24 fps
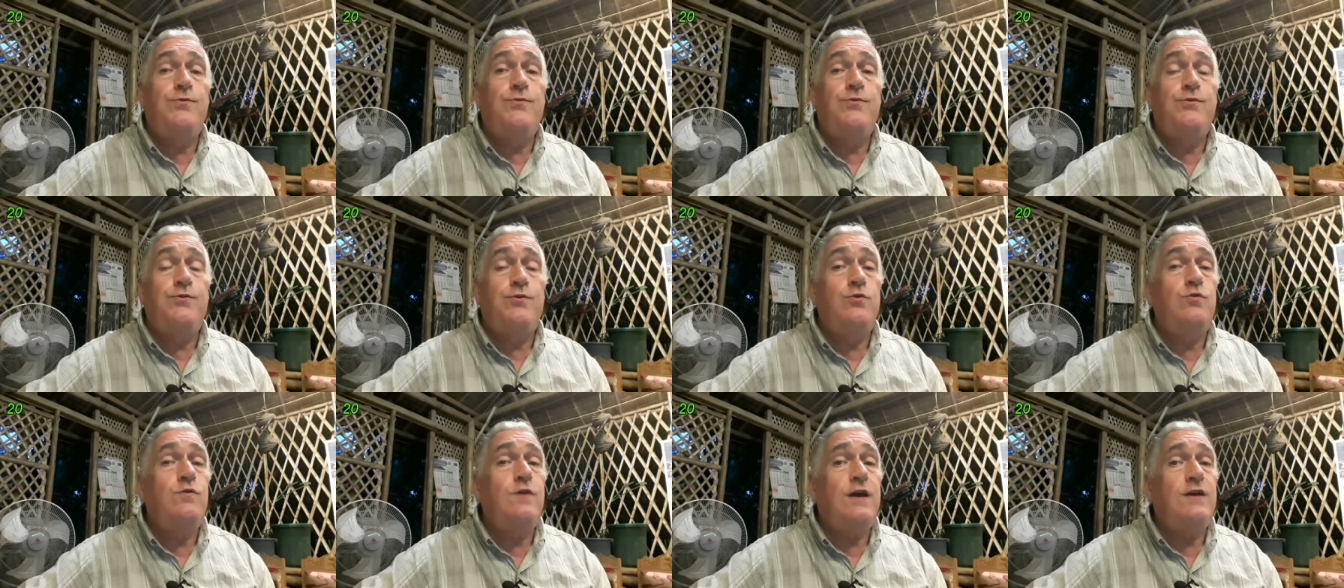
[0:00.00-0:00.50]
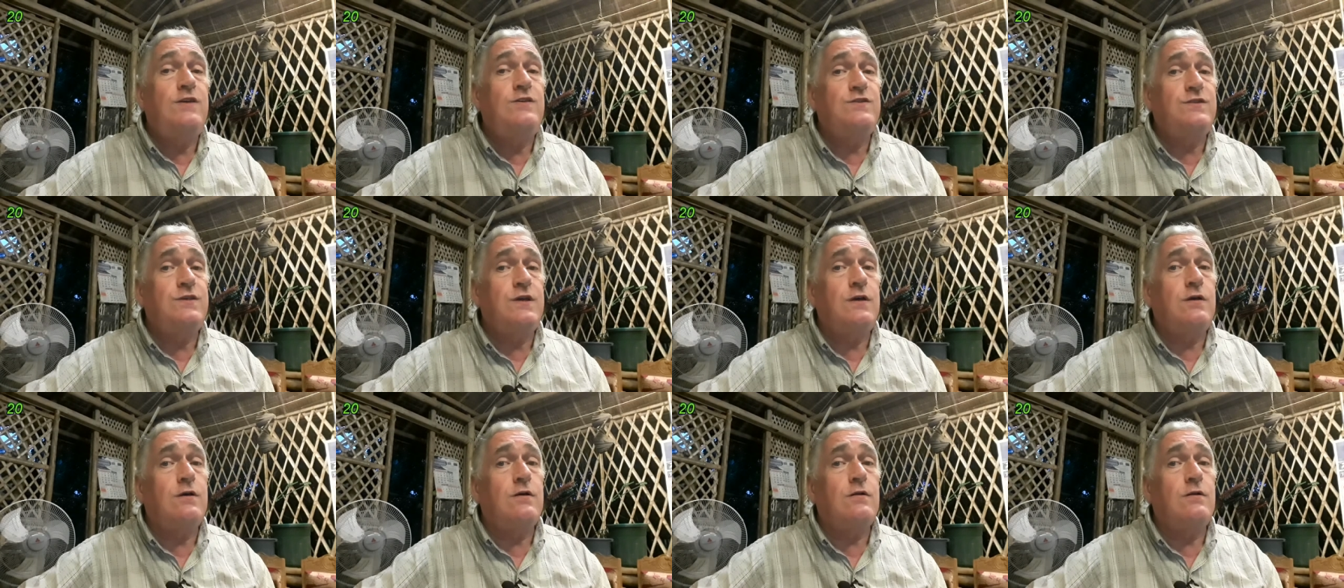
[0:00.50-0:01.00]
Do they
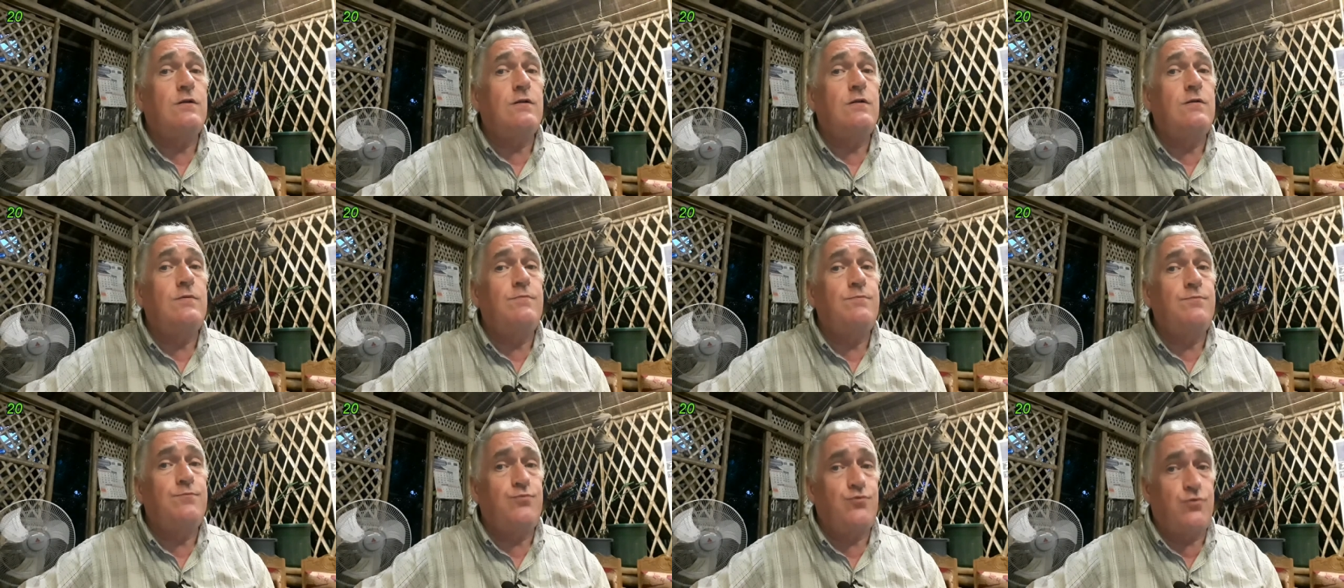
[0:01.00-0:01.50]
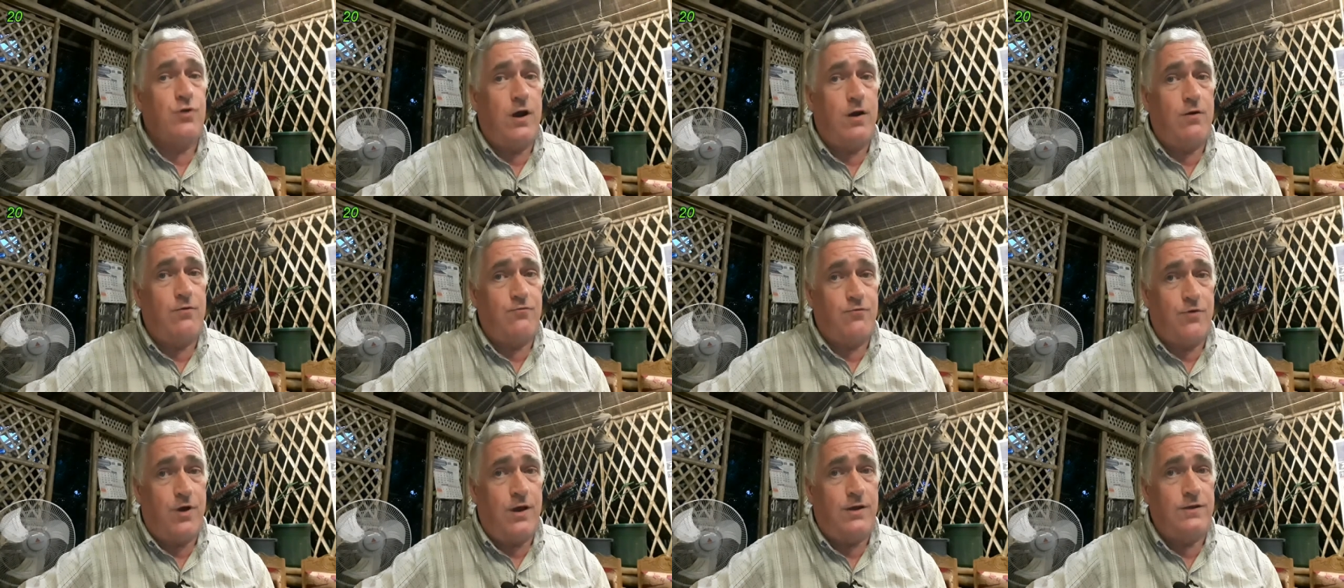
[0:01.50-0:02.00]
sell
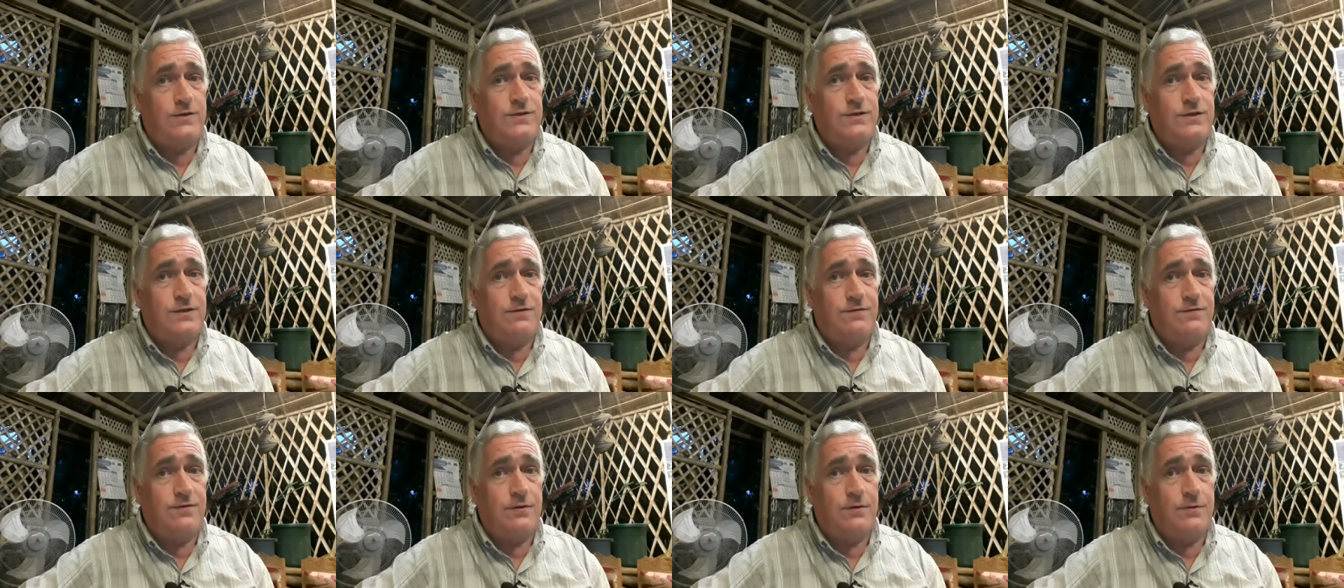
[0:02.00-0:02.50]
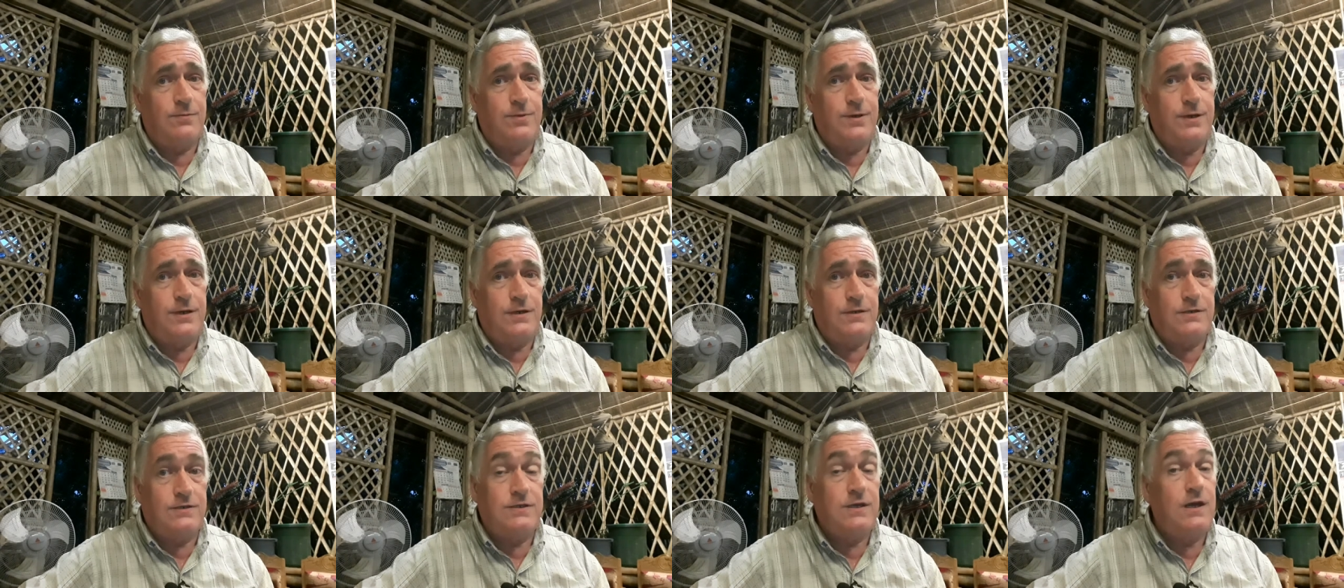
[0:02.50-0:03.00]
brown rice in the
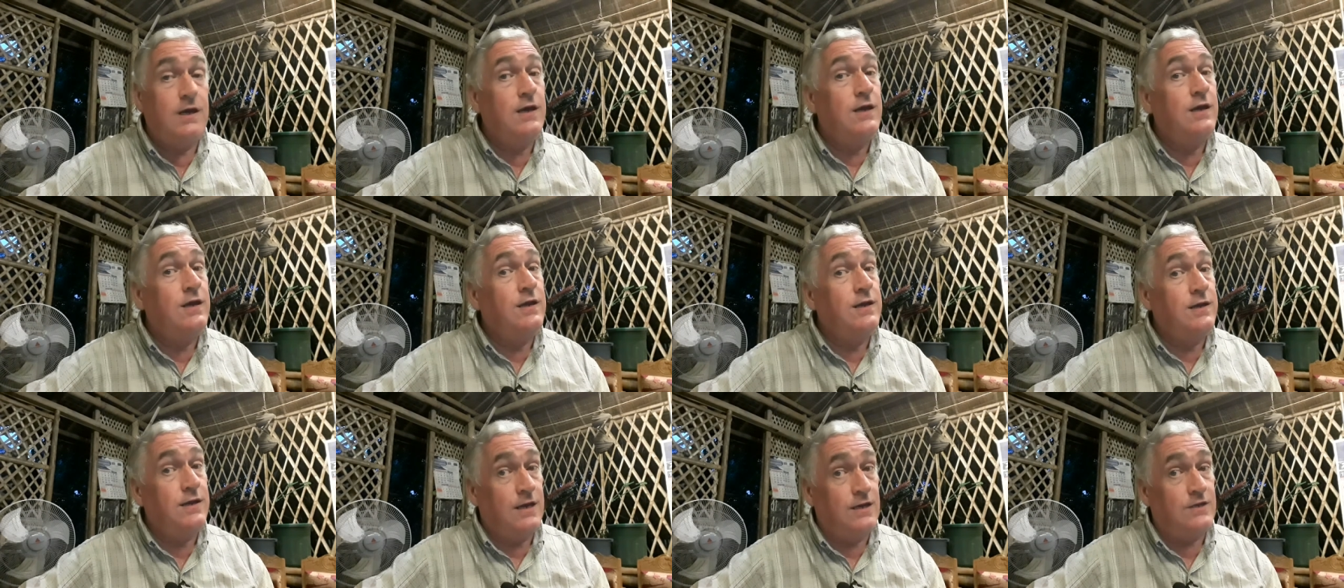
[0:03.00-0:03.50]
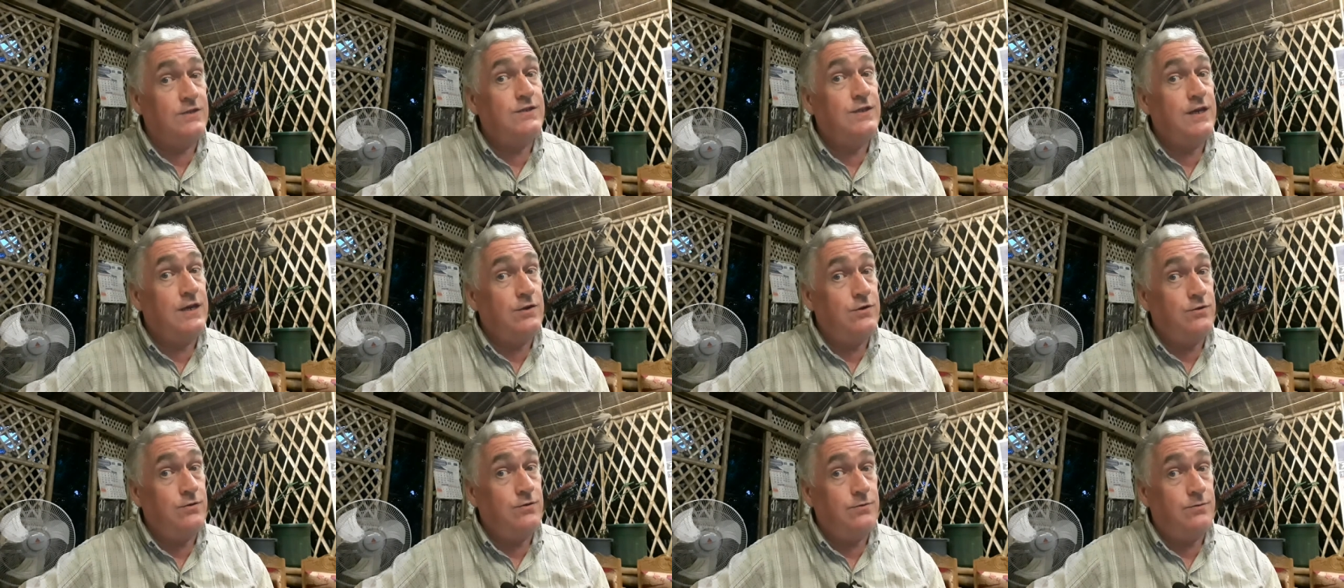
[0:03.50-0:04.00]
Philippines? Yes,
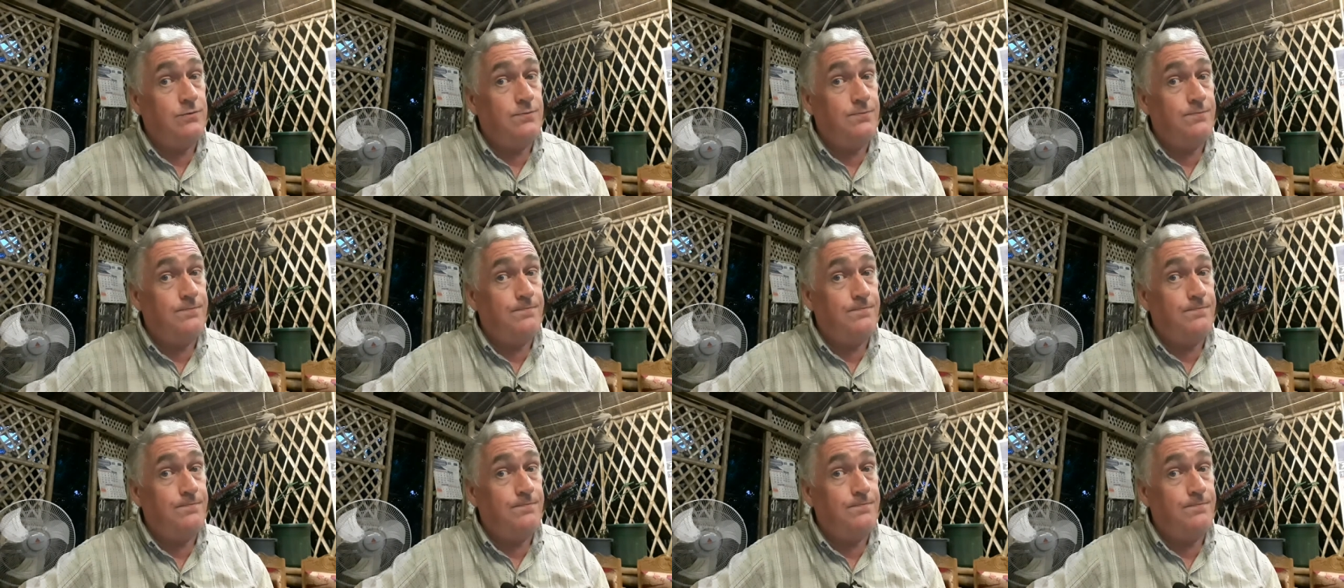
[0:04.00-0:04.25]
they do.